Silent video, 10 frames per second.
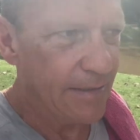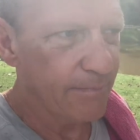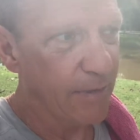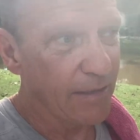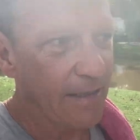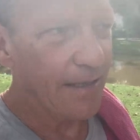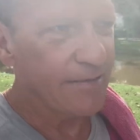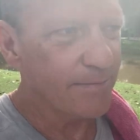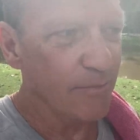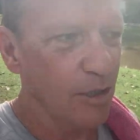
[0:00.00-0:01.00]
But I
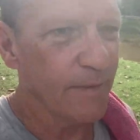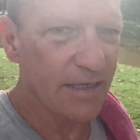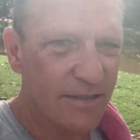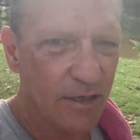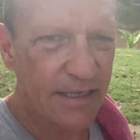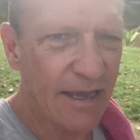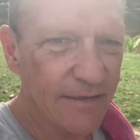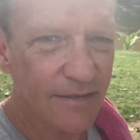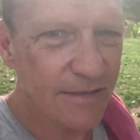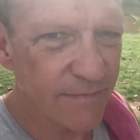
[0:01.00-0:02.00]
guess motorbikes don't count
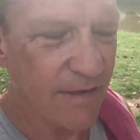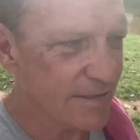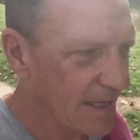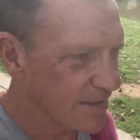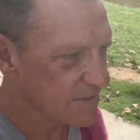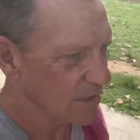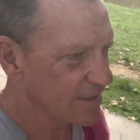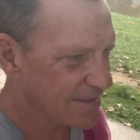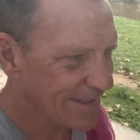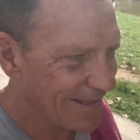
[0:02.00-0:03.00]
as far as they're concerned,
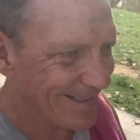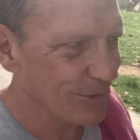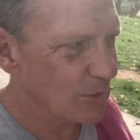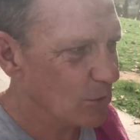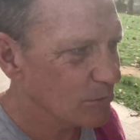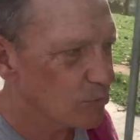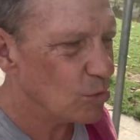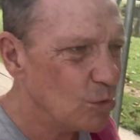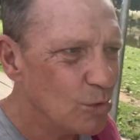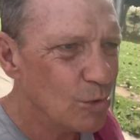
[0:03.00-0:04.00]
because again, they don't know the
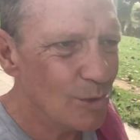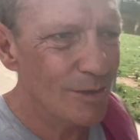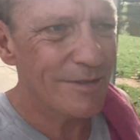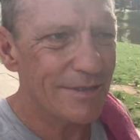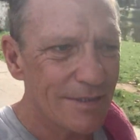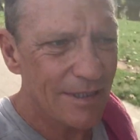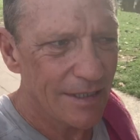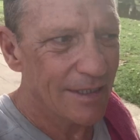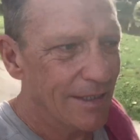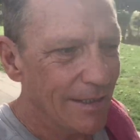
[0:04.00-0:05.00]
rules.
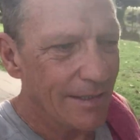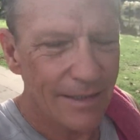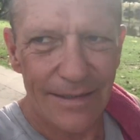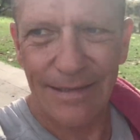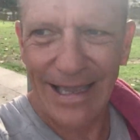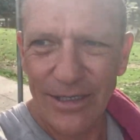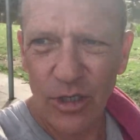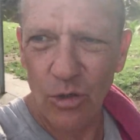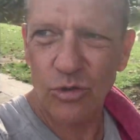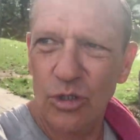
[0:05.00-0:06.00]
They
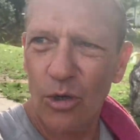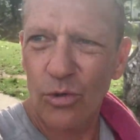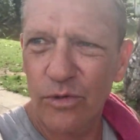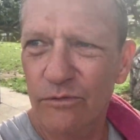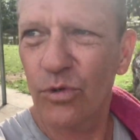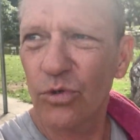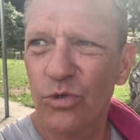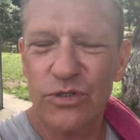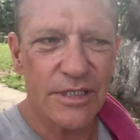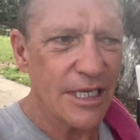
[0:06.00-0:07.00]
don't know the
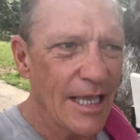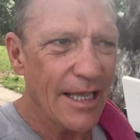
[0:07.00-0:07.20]
rules.